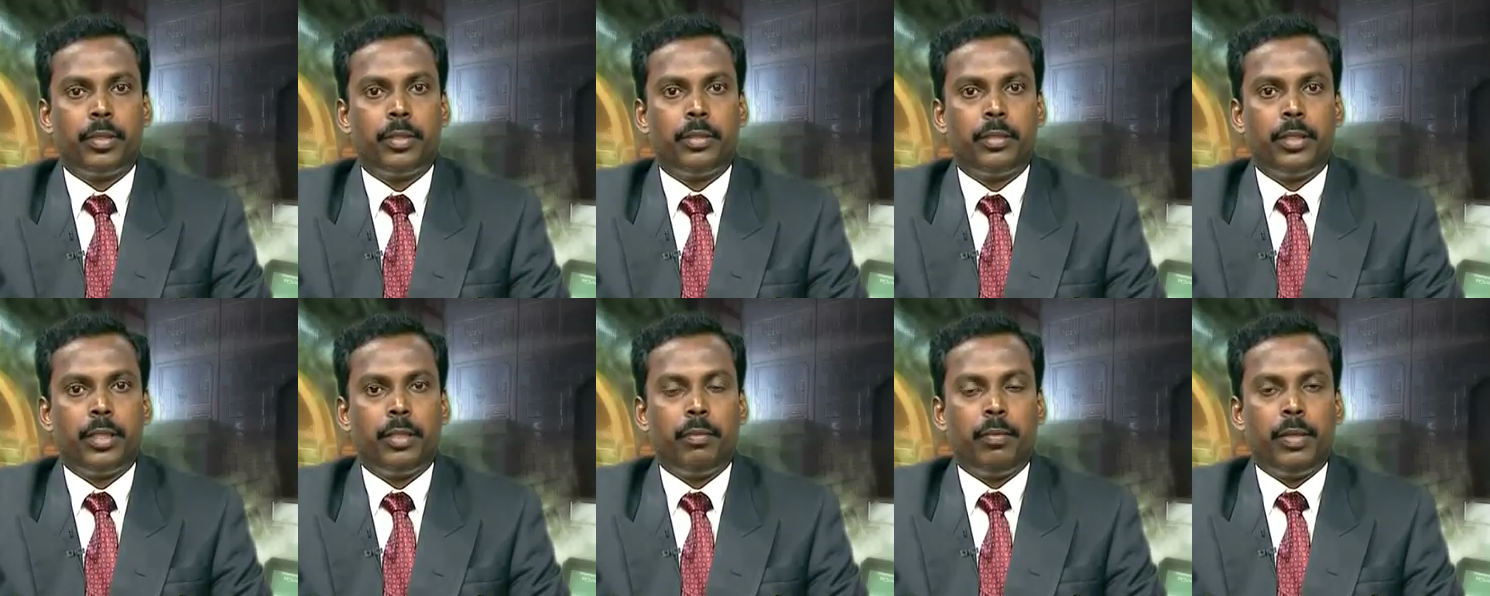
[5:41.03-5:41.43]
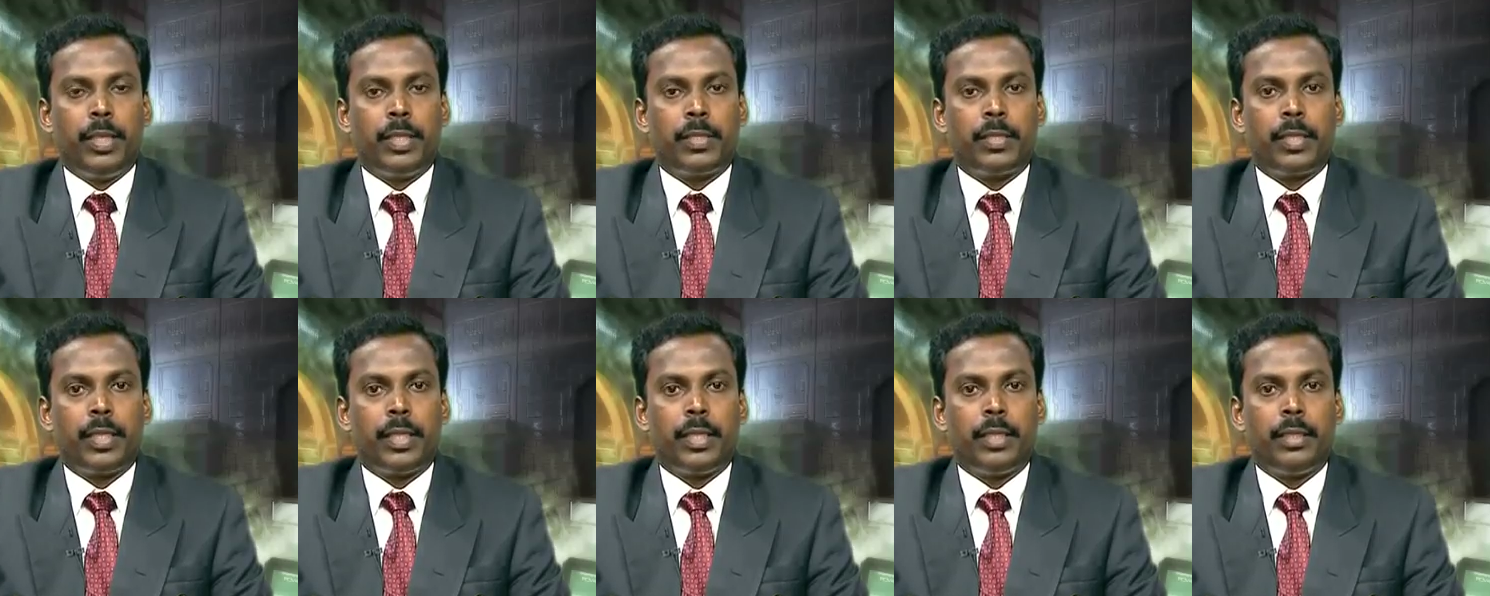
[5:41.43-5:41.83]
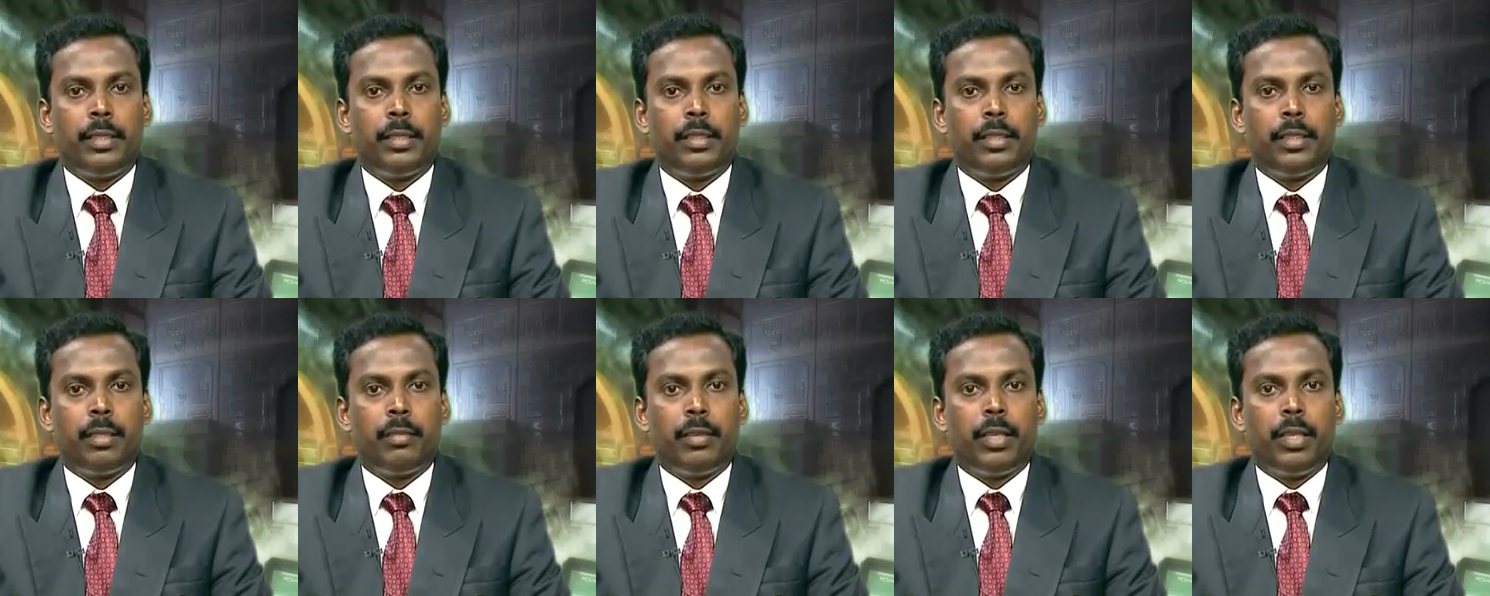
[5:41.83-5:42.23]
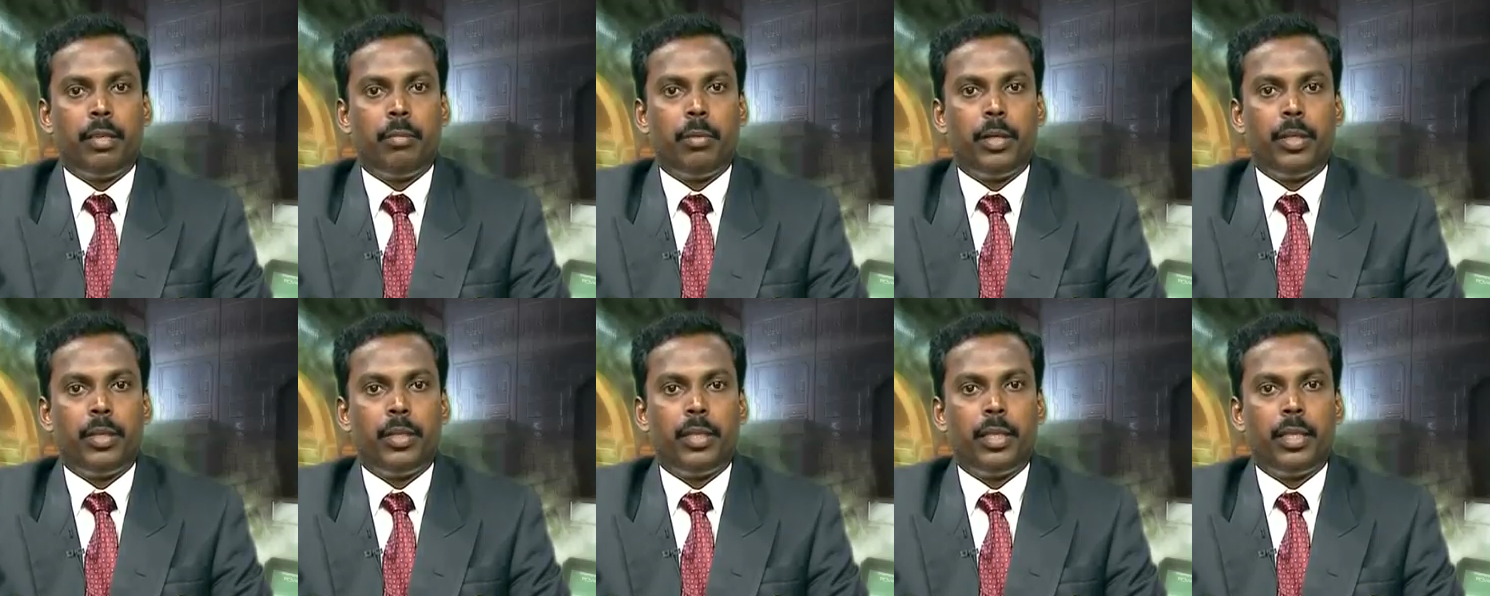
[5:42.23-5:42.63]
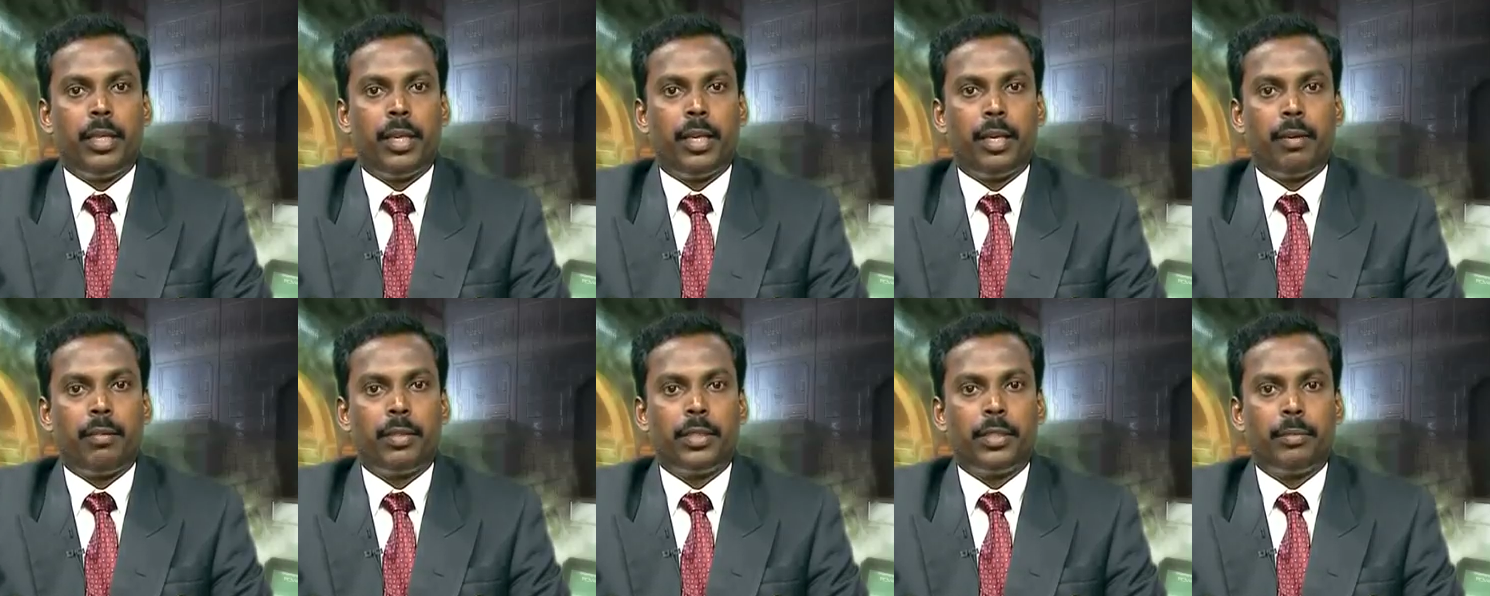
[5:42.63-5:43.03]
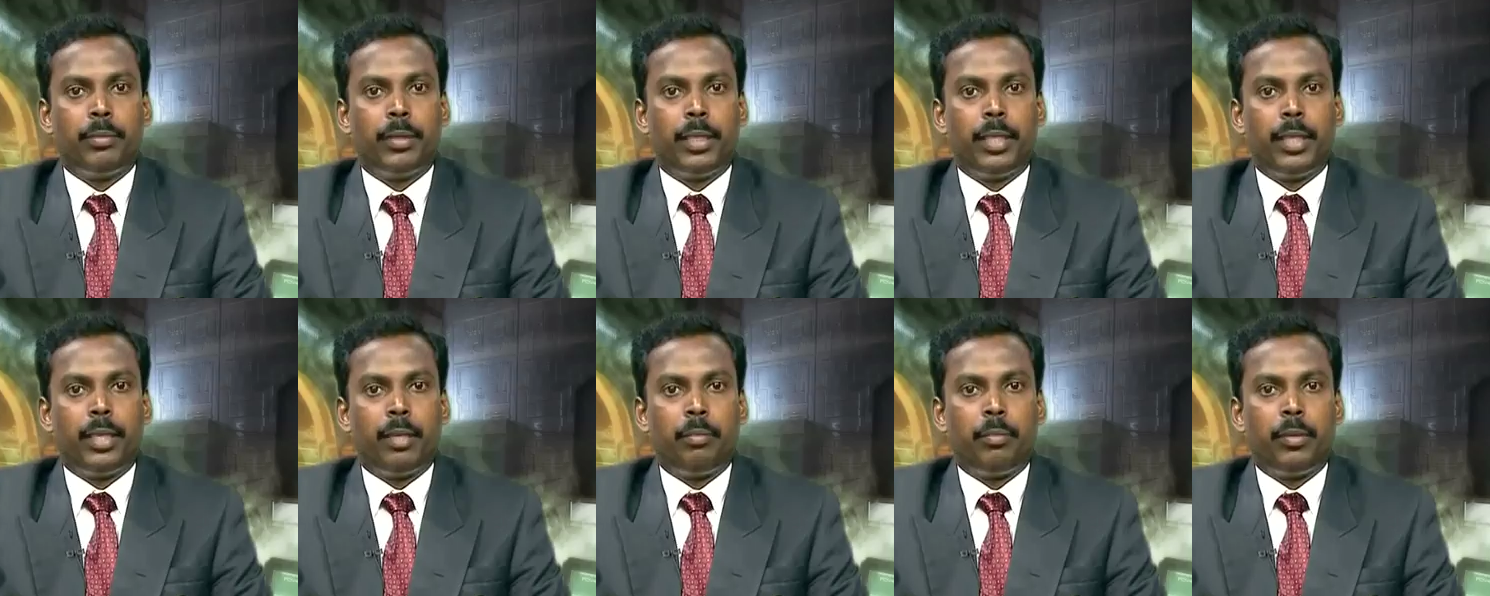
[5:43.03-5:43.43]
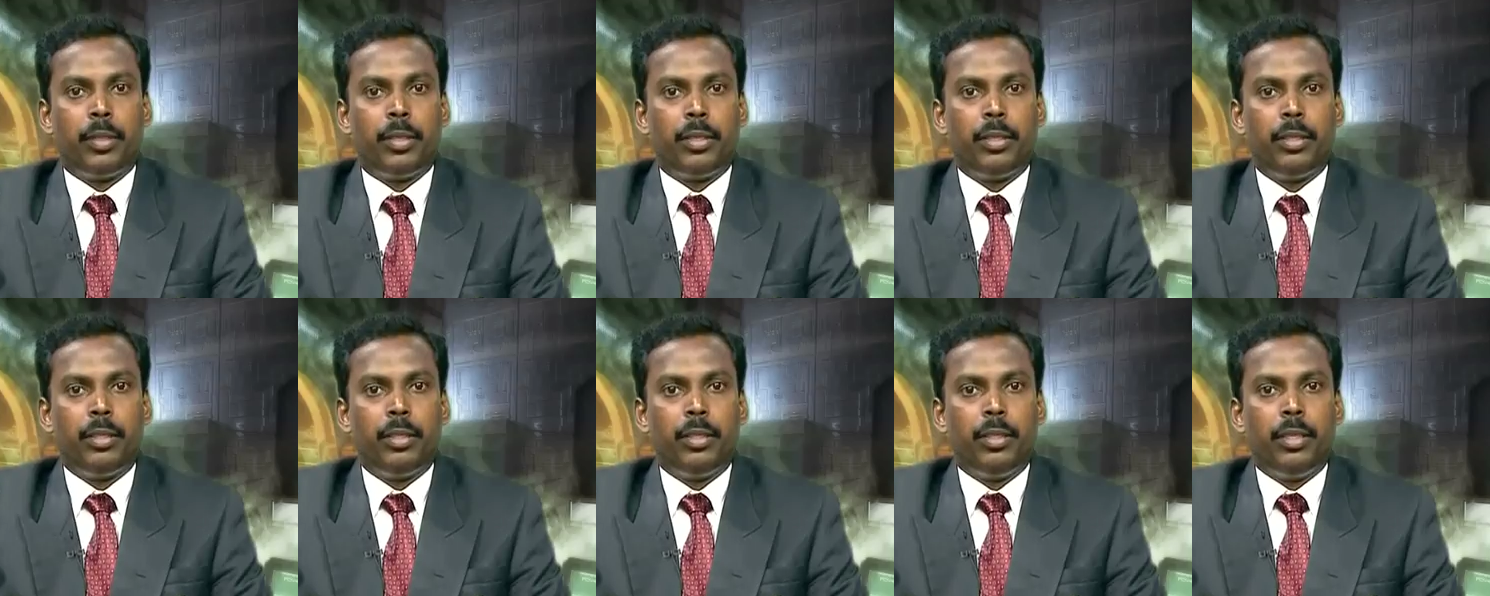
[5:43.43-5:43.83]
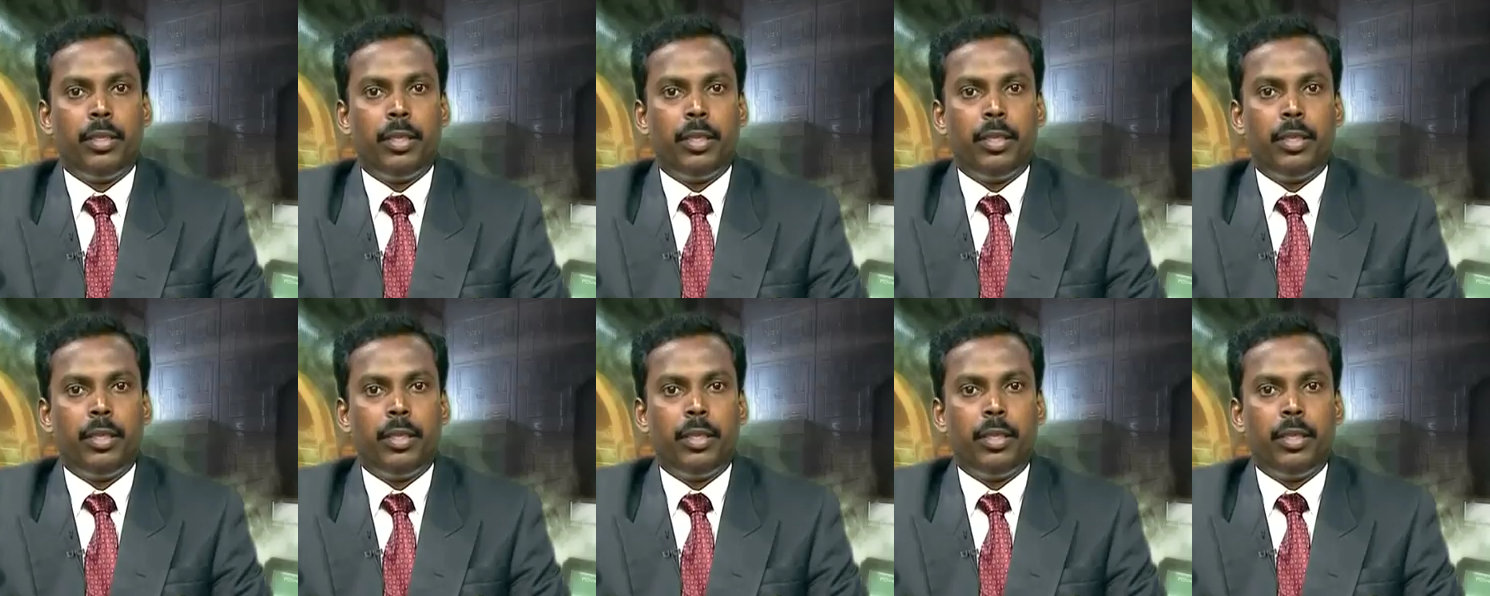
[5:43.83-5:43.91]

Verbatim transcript: So, every string available in the language of the grammar